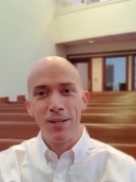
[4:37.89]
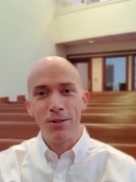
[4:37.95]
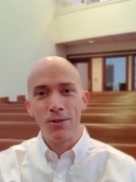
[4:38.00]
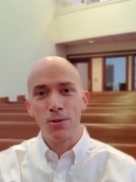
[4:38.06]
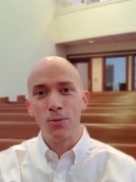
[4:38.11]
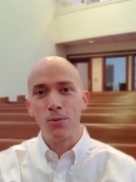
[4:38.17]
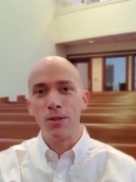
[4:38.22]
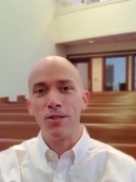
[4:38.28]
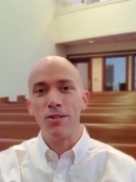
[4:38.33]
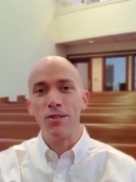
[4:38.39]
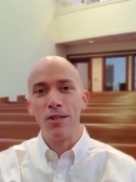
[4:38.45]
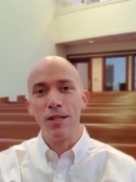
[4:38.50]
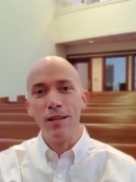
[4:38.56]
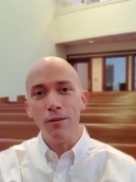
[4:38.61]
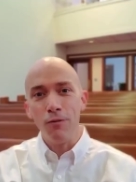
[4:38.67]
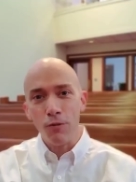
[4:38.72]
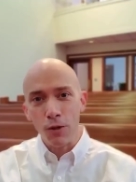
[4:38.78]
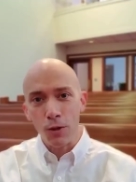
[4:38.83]
to
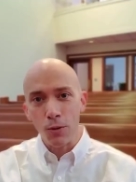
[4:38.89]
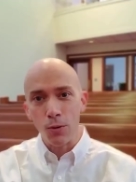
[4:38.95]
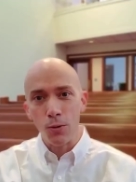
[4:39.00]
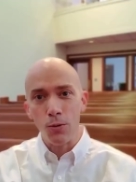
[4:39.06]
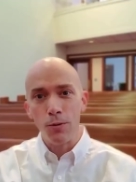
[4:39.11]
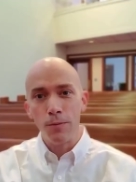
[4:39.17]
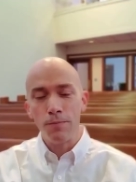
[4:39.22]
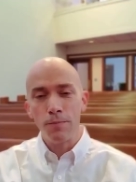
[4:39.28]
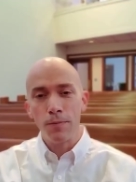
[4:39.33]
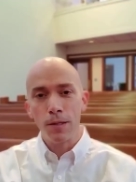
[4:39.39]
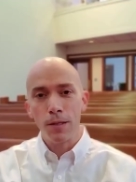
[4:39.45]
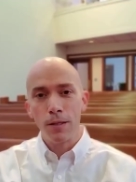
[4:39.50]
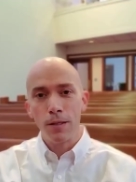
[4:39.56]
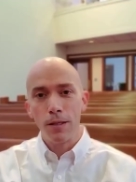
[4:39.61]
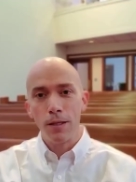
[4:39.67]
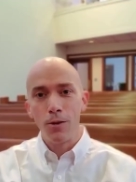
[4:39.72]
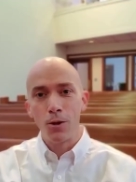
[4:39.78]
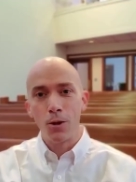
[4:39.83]
receive you
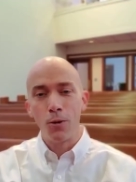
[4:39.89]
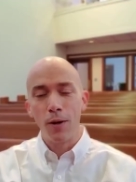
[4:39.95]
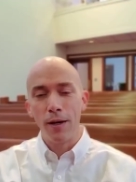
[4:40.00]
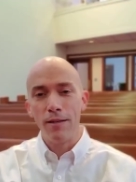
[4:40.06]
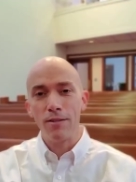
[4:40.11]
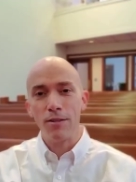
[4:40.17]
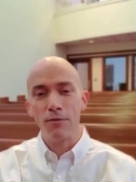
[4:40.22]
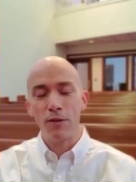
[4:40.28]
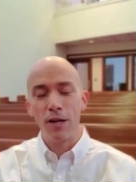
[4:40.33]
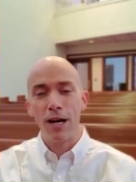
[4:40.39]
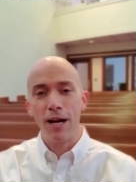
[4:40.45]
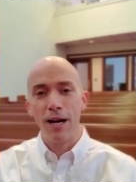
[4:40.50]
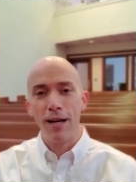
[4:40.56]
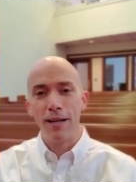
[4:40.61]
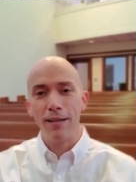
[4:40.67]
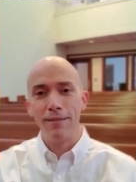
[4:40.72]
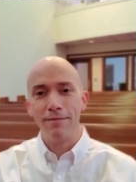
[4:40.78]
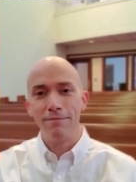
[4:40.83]
in the grace of God.